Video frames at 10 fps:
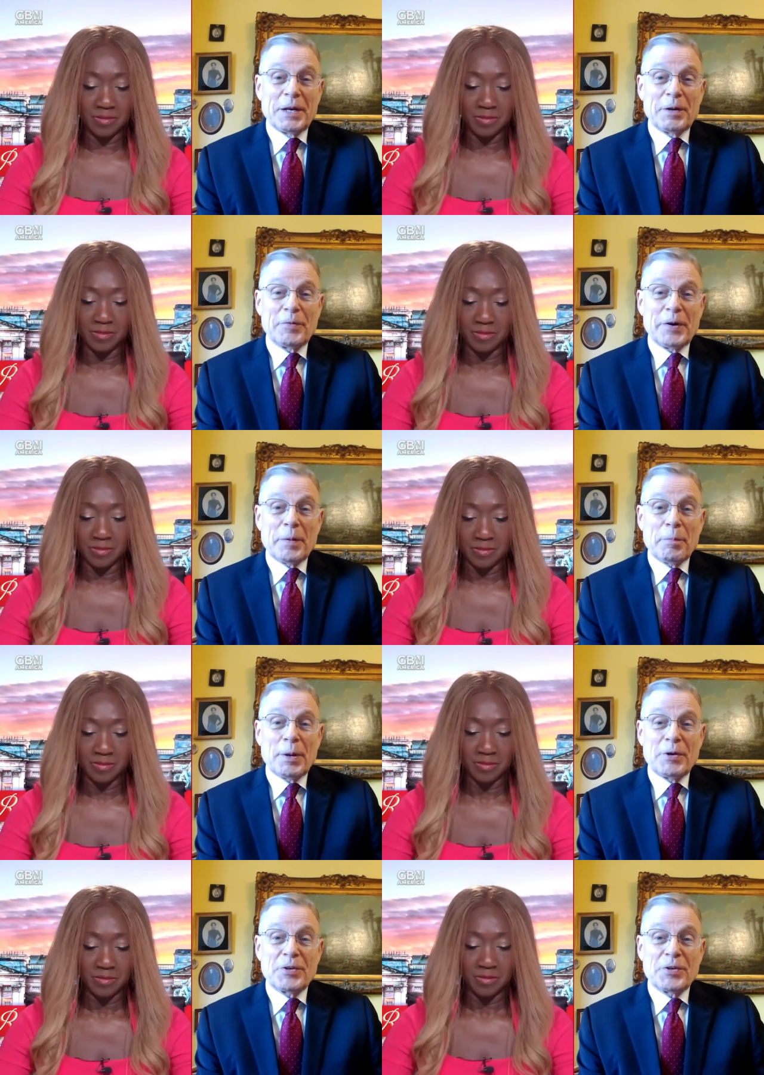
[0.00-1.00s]
Speaker 1: he got very
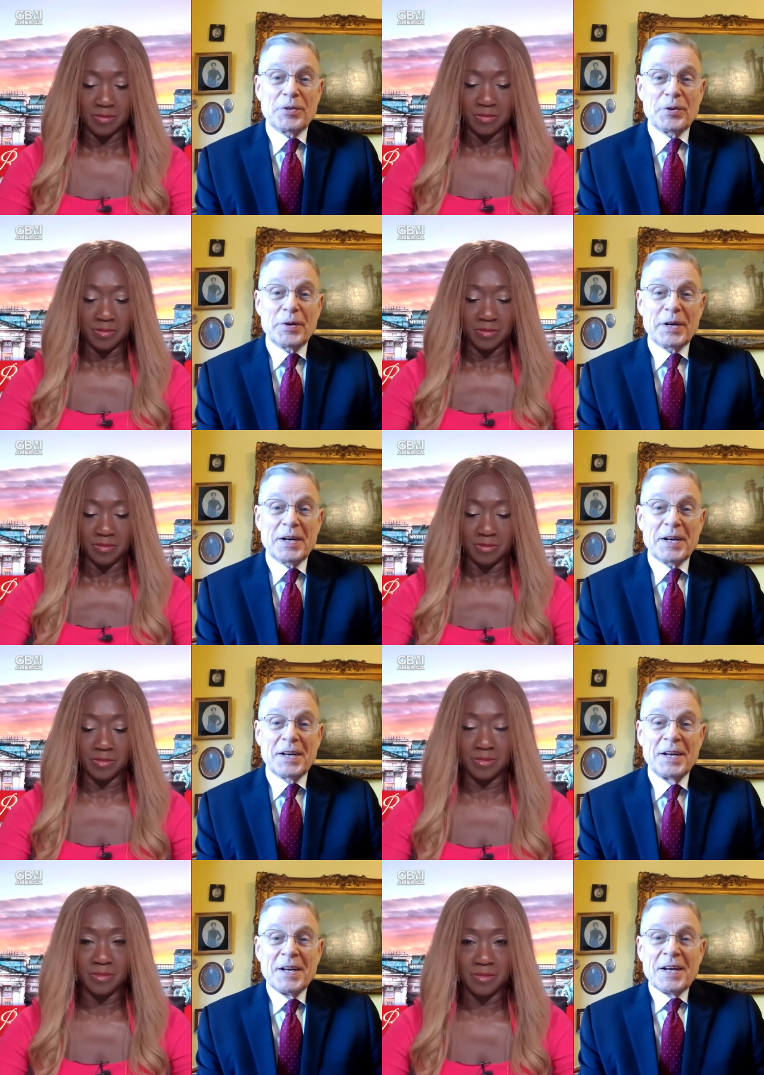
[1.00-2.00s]
impatient during
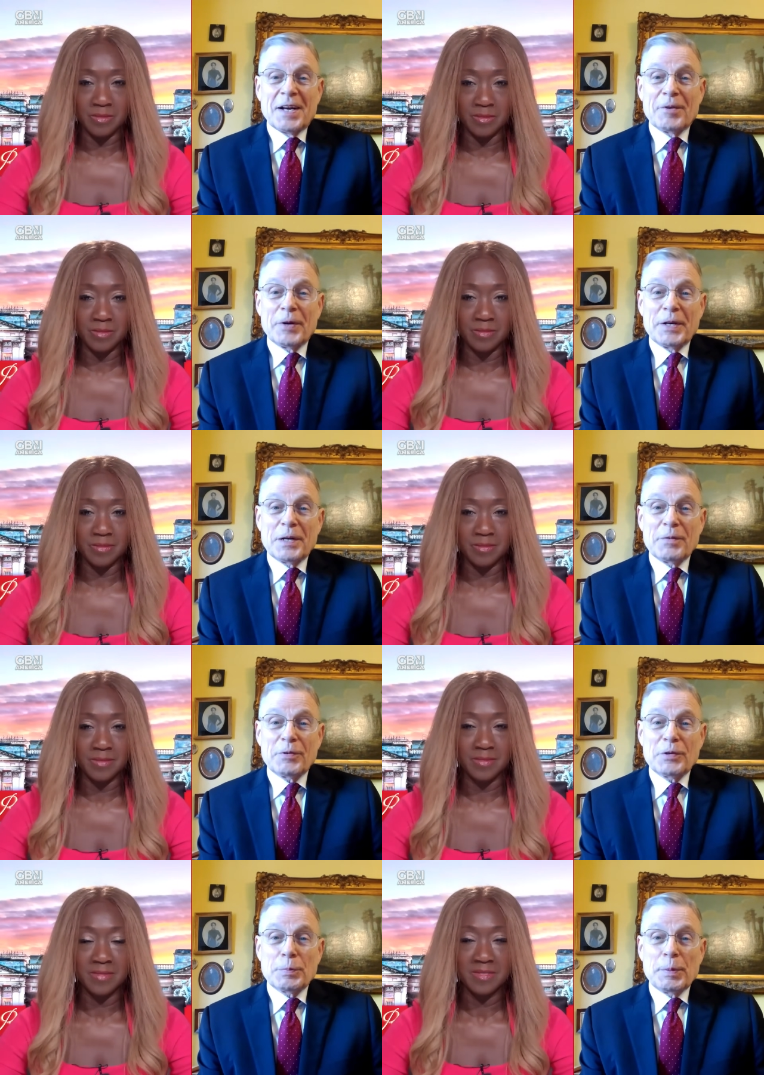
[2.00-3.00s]
uh, a reading of
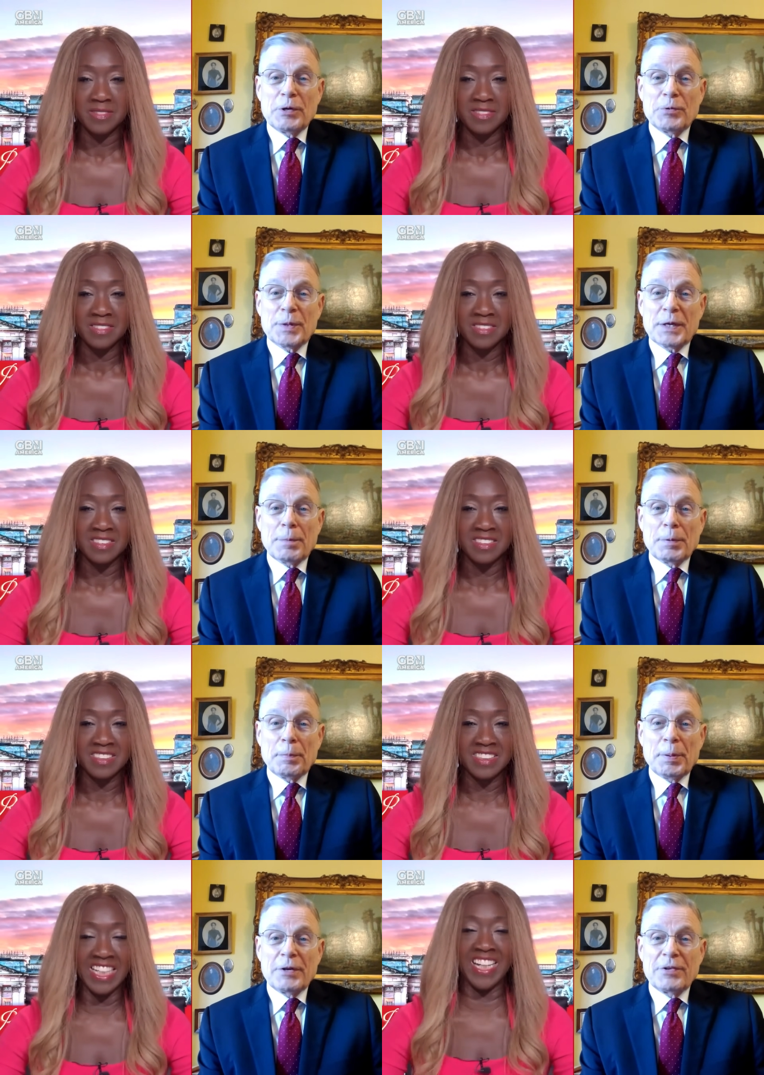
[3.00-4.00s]
a speech with a couple
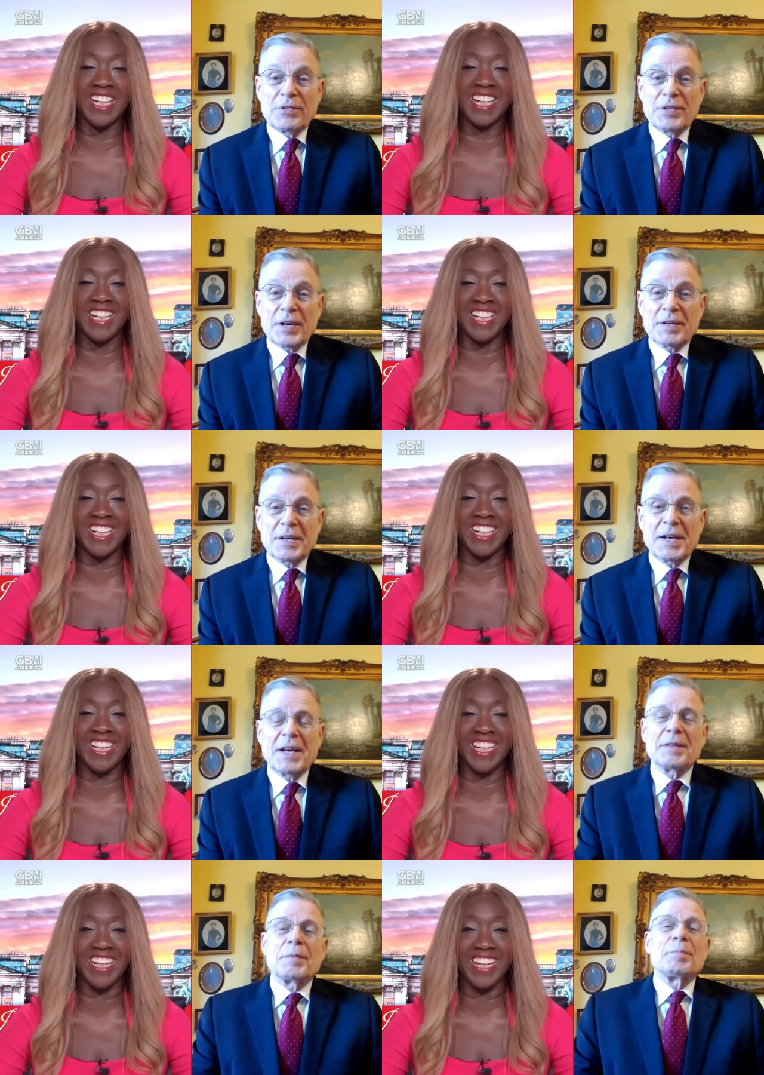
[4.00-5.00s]
of pages stuck
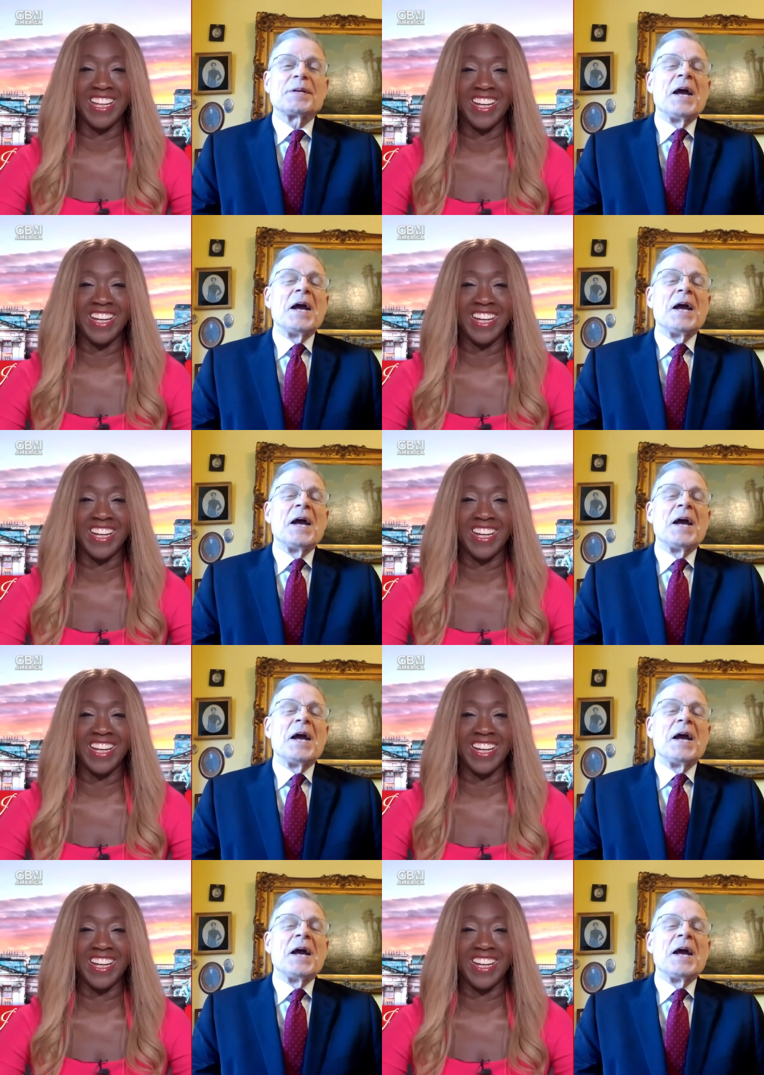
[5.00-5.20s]
together. But,